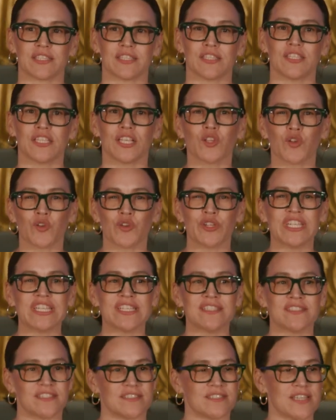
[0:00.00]

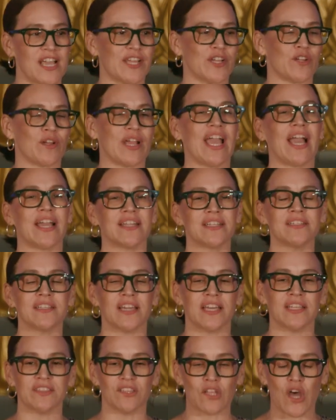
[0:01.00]
learning desire. I hadn't
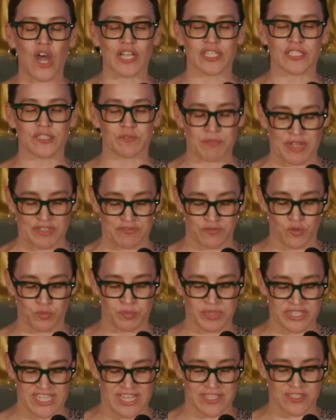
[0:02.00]
unlocked my full
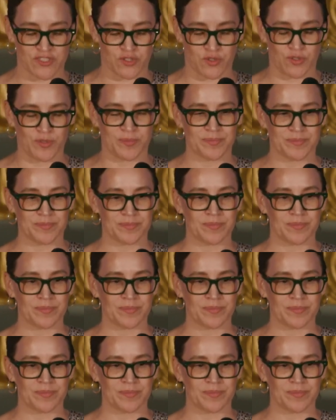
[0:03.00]
potential.